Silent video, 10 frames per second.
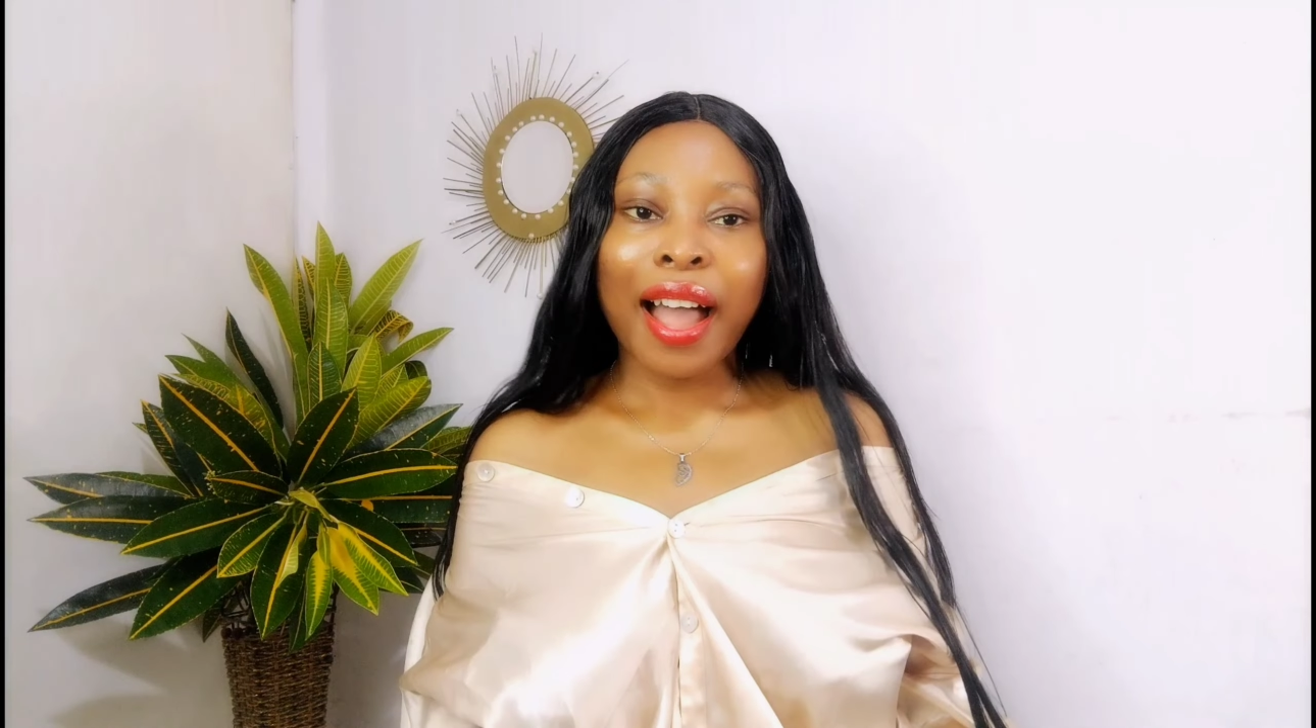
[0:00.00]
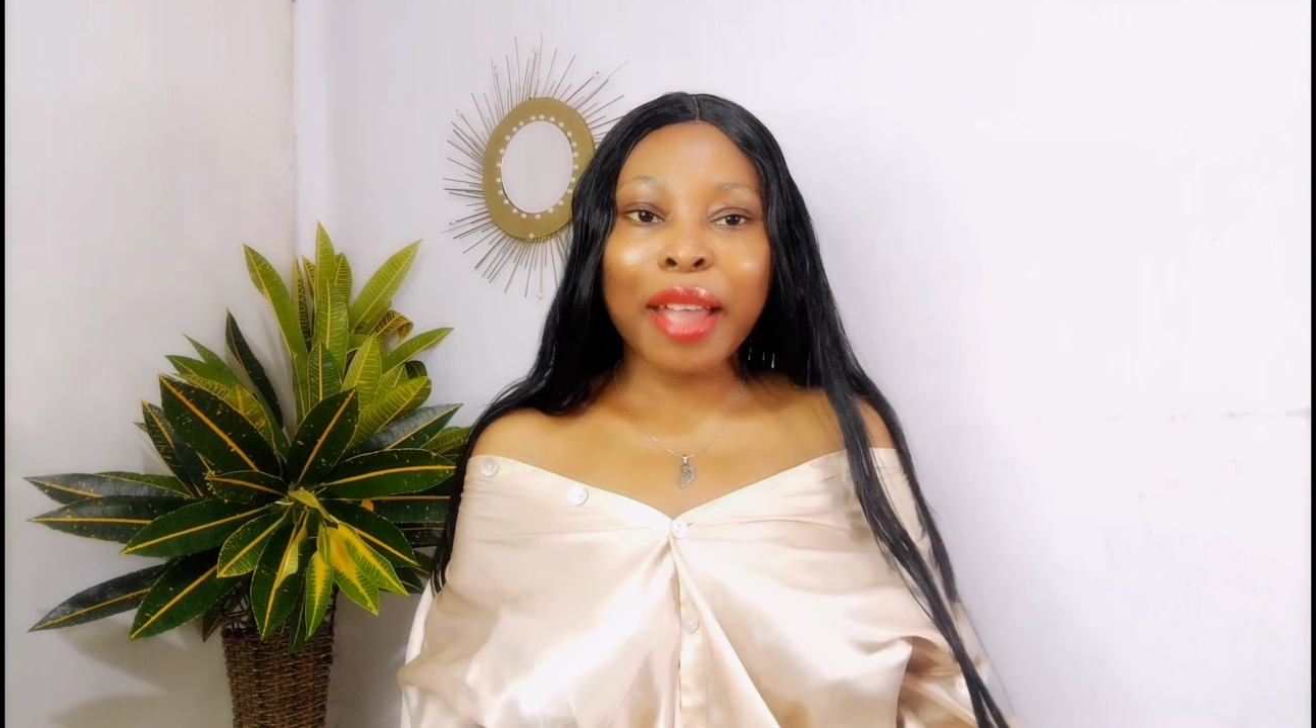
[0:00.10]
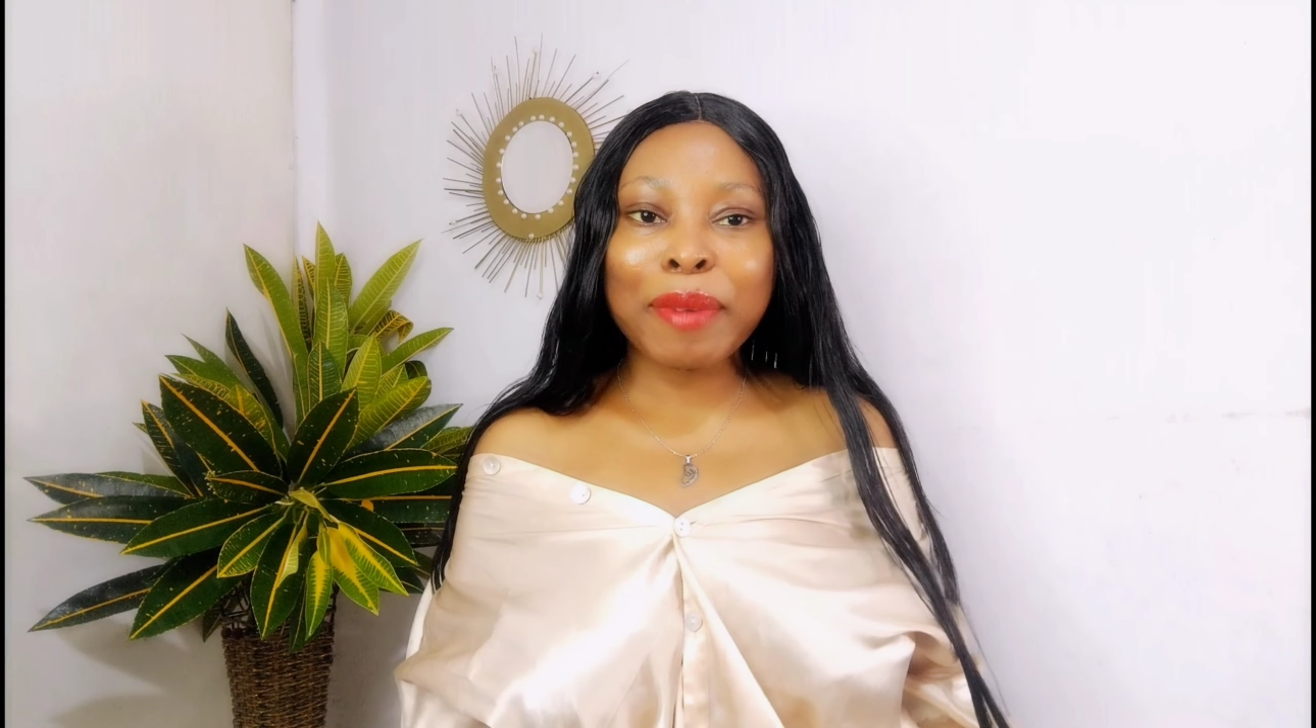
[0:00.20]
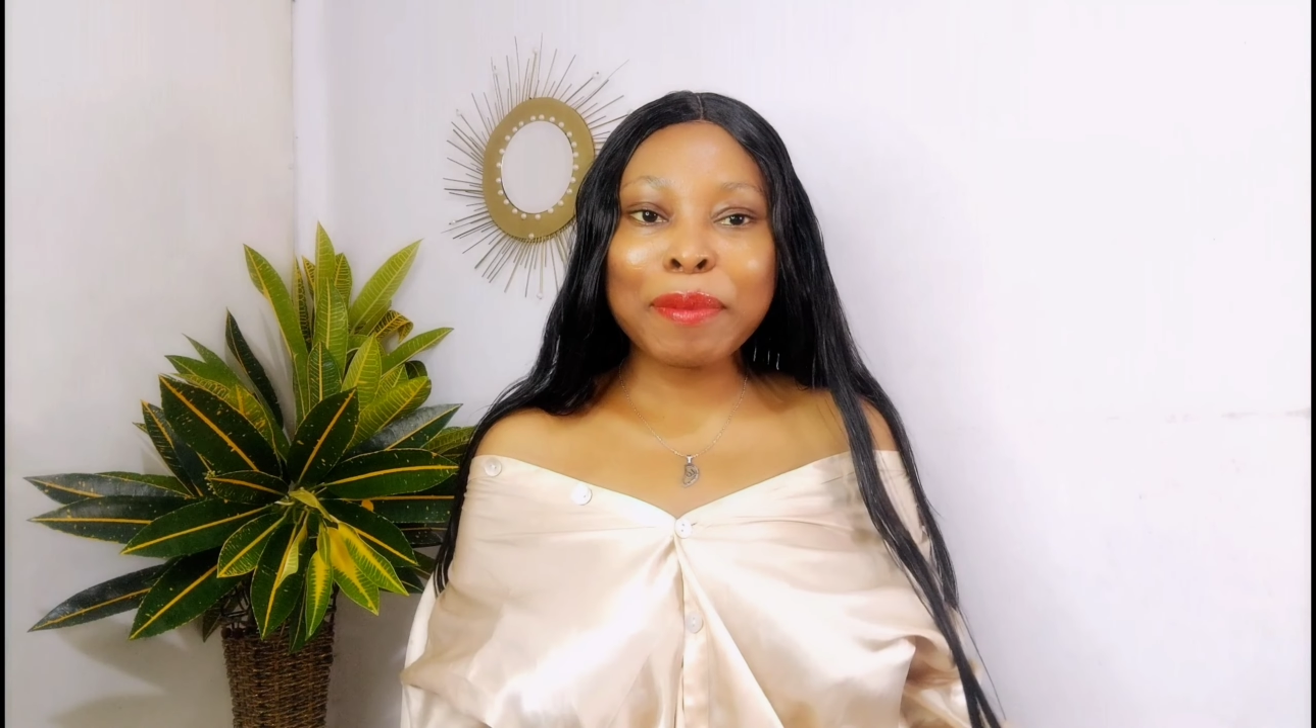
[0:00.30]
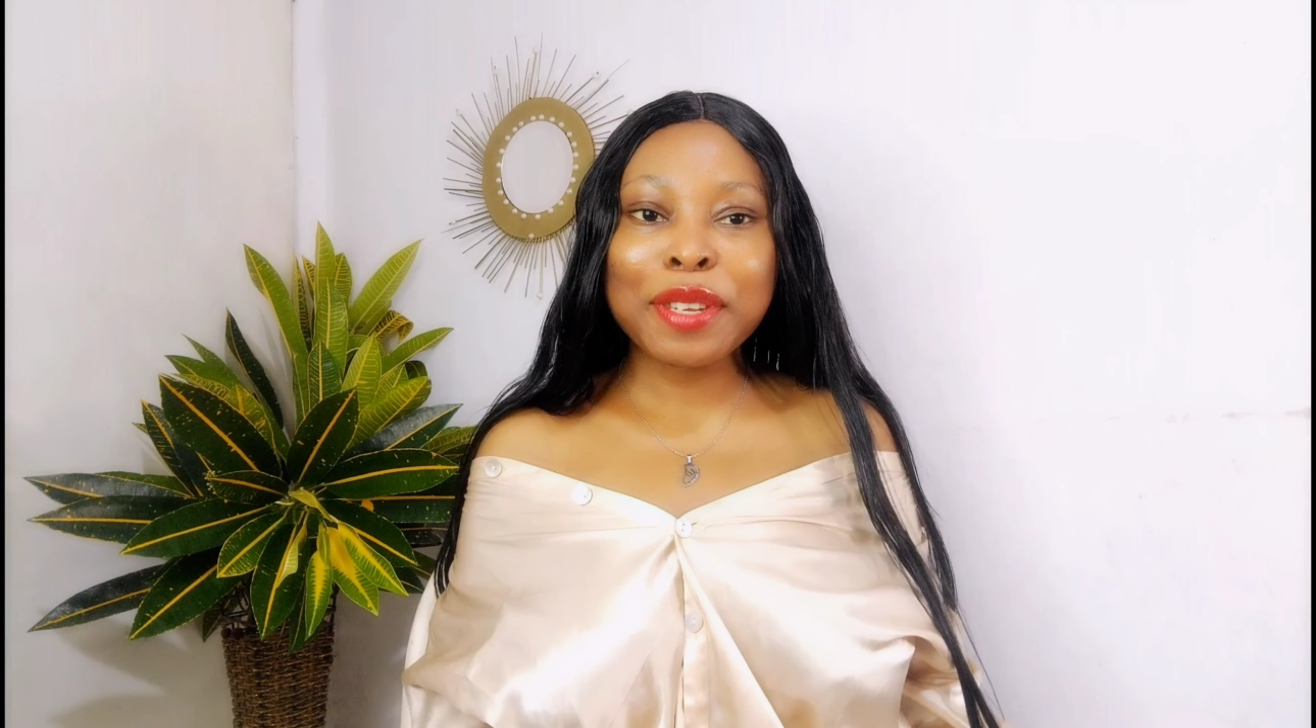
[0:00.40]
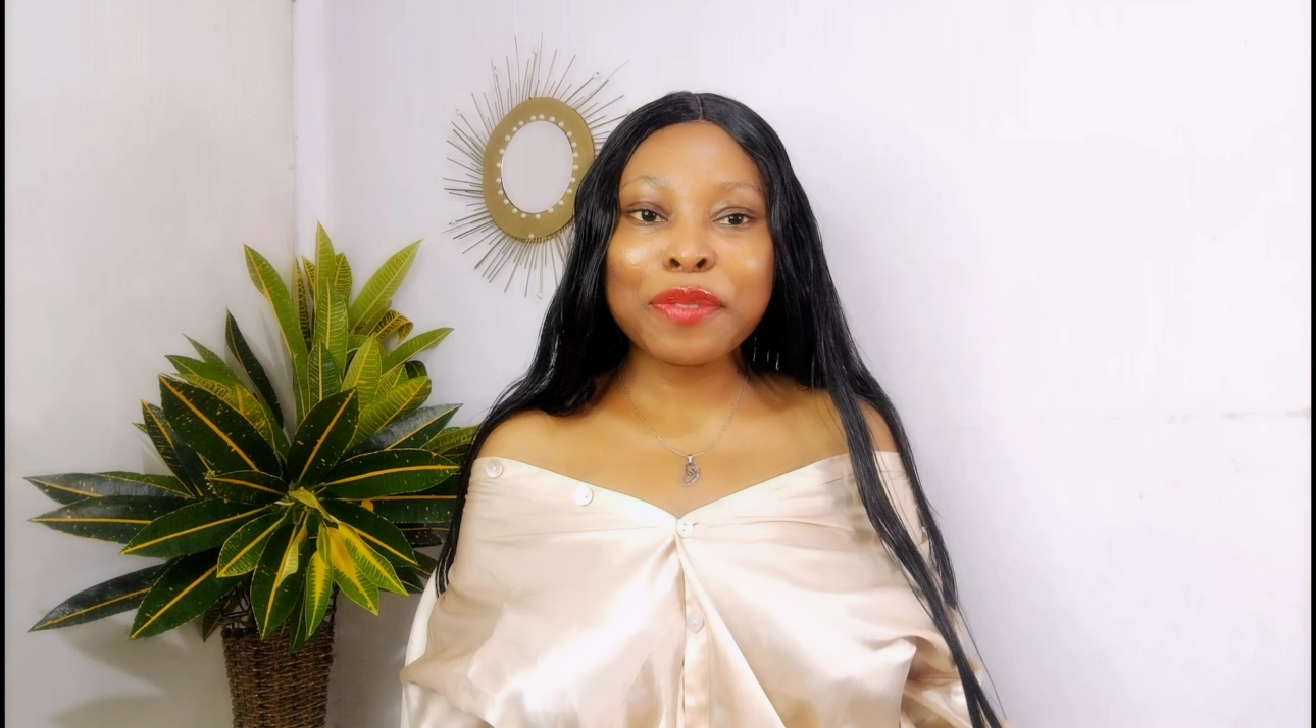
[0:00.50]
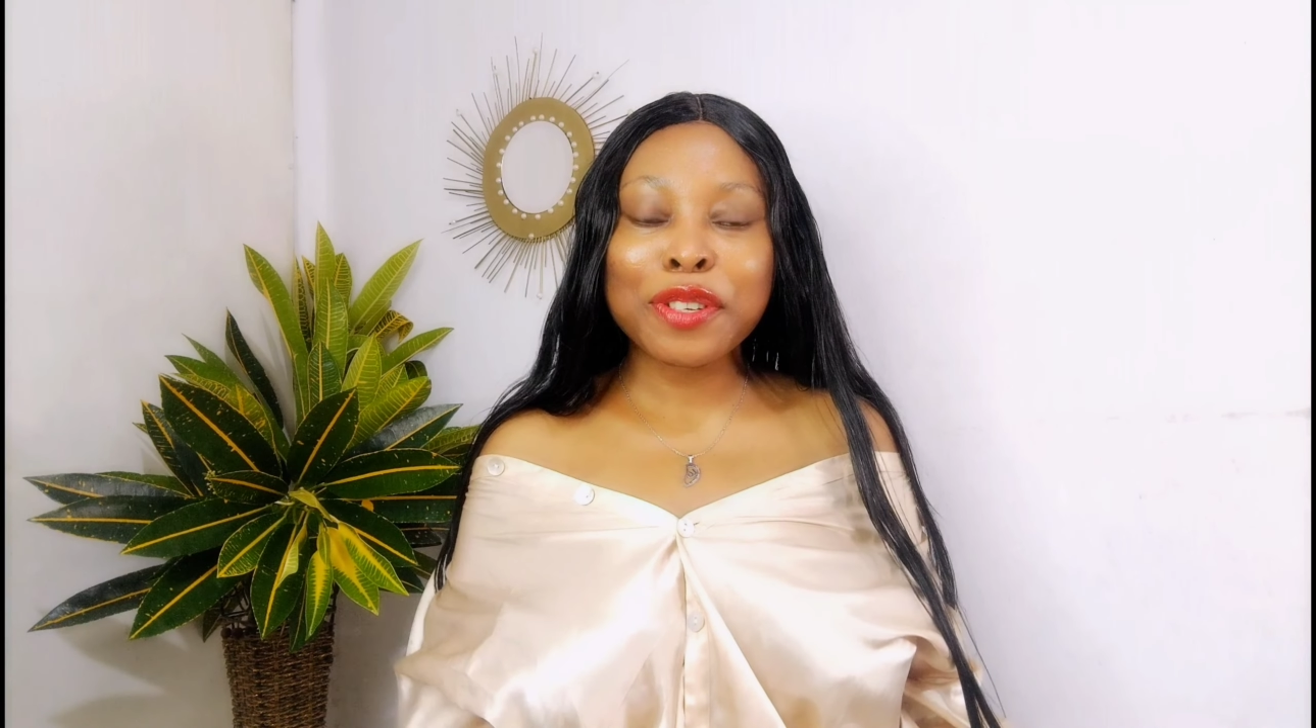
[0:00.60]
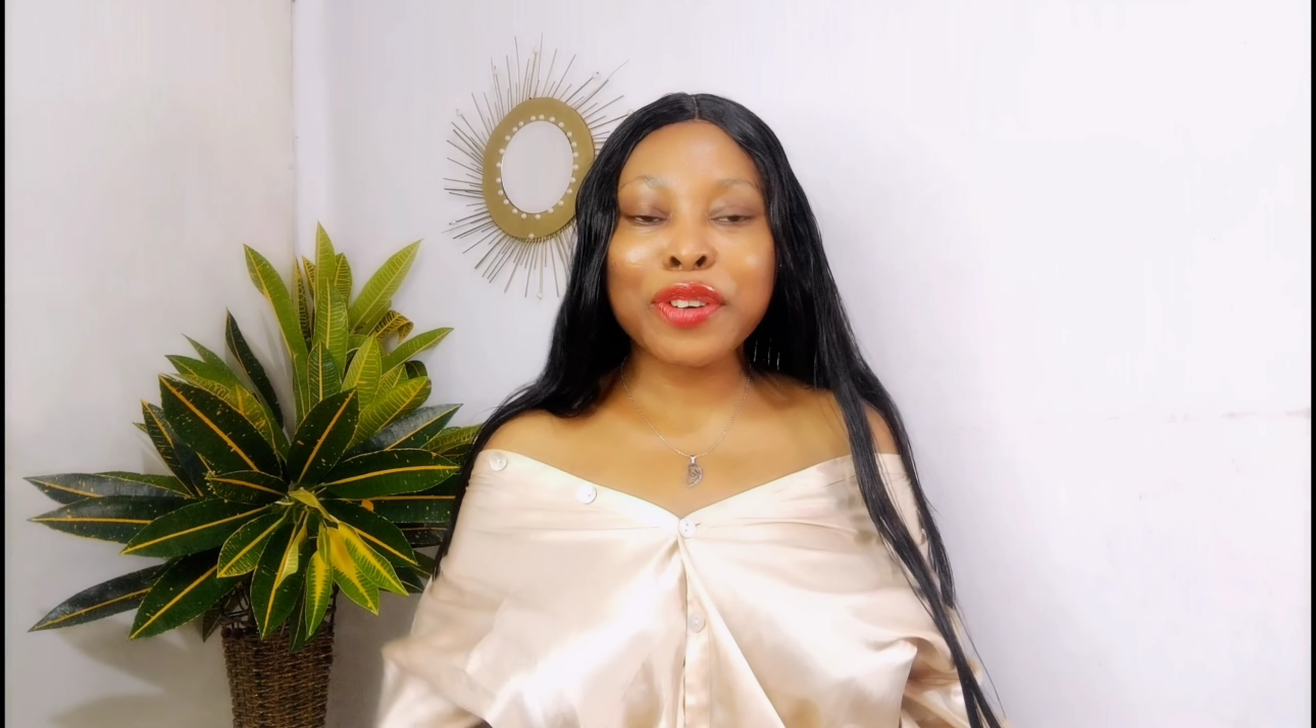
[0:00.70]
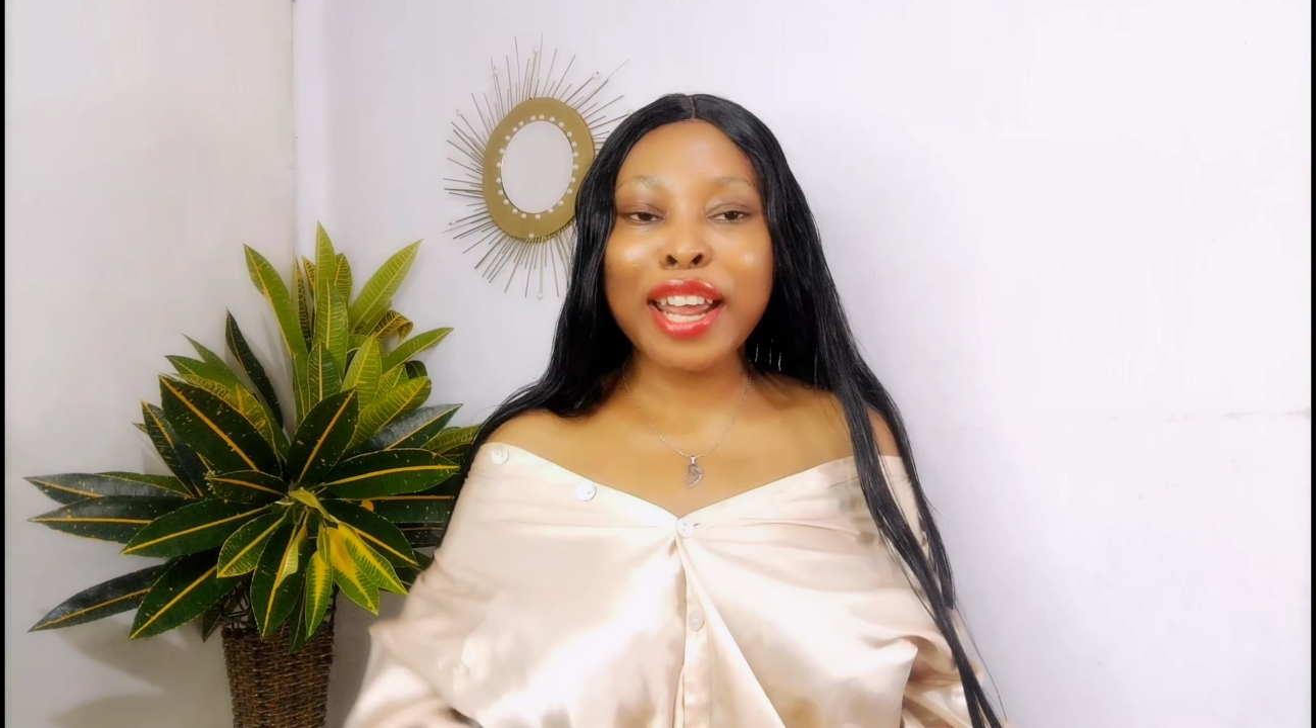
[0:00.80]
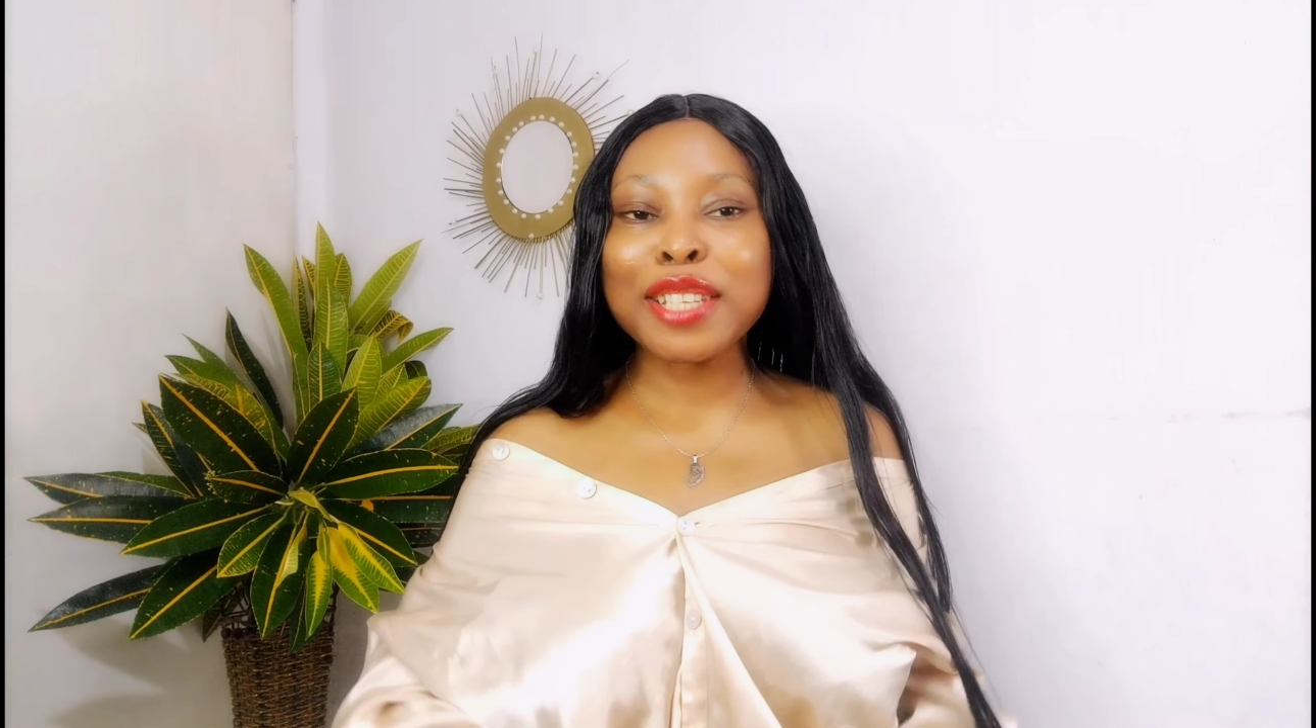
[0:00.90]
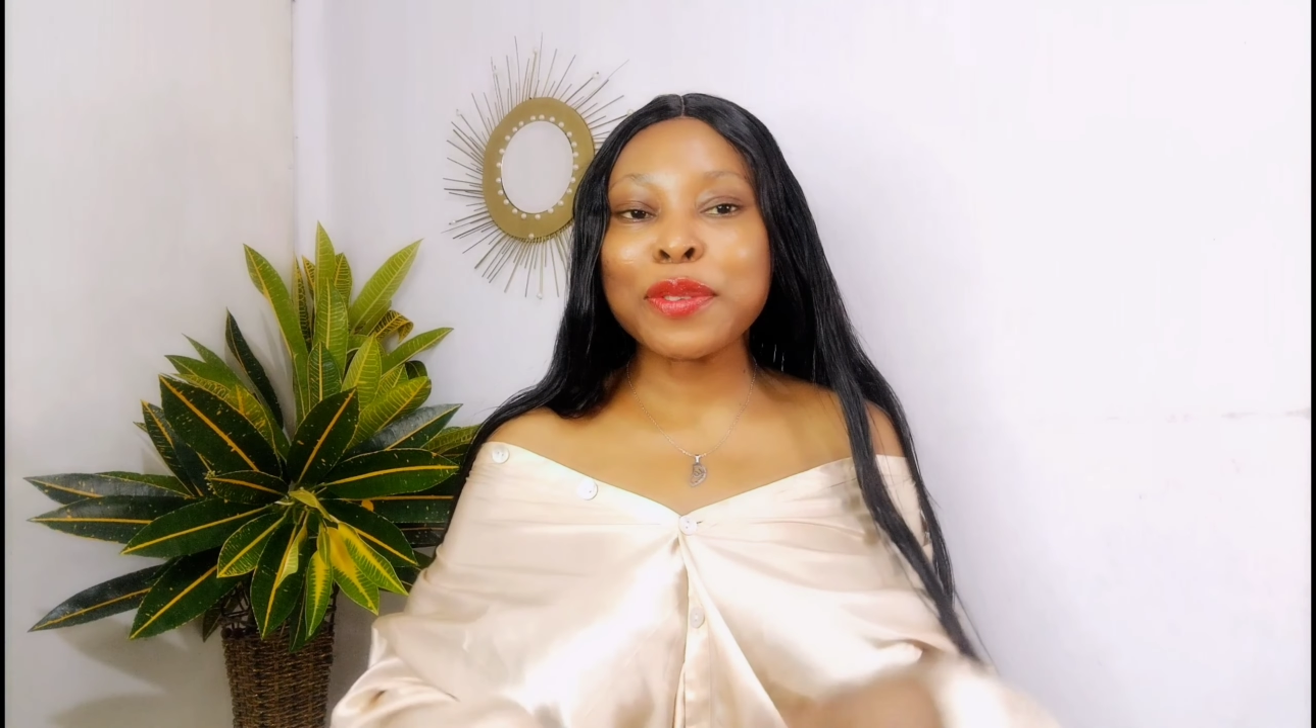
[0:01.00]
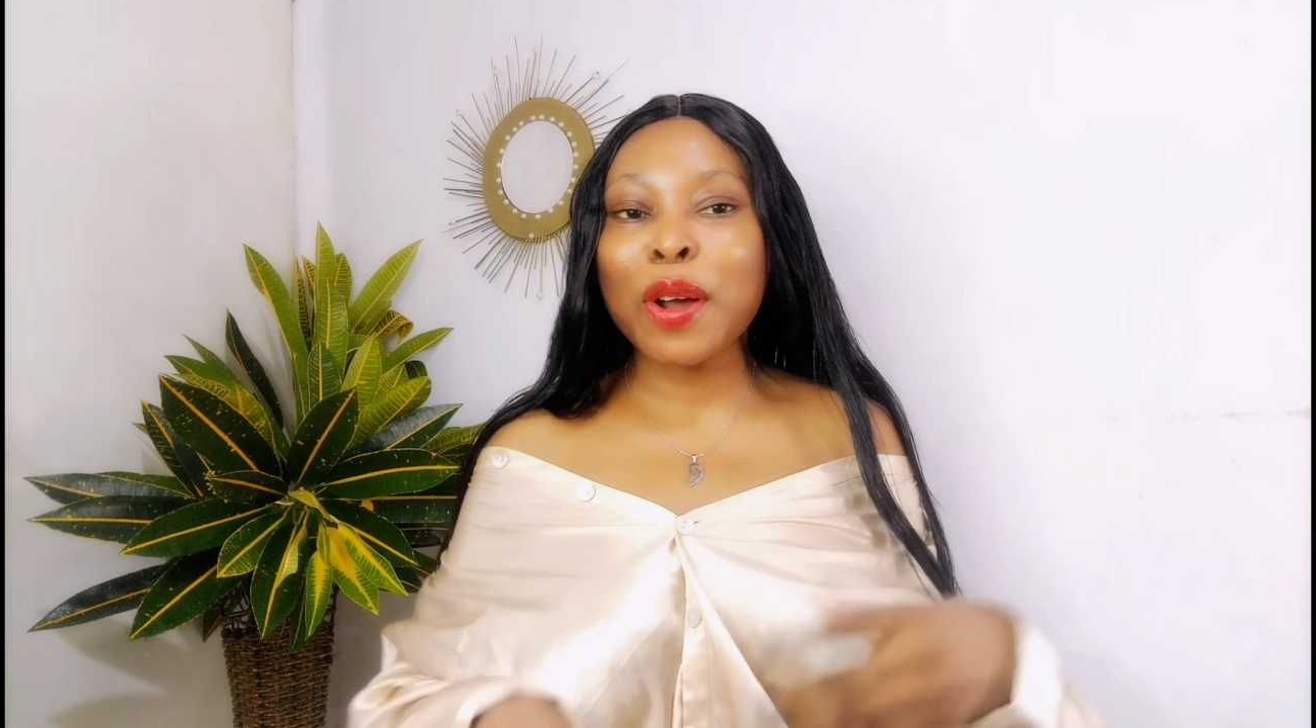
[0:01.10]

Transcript: Hi my beautiful trends,